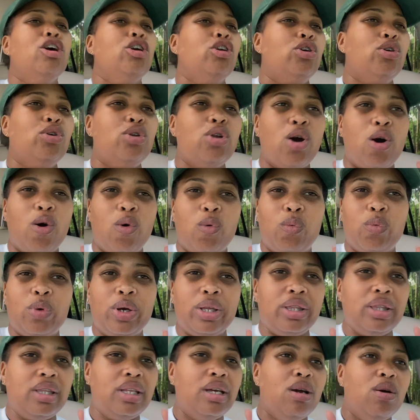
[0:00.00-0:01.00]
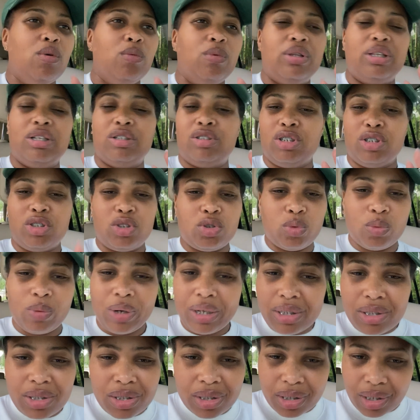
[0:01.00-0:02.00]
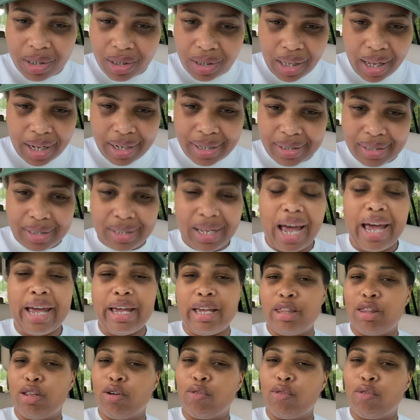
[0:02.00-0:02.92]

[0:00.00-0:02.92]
you know, when when the situation look like it's dying,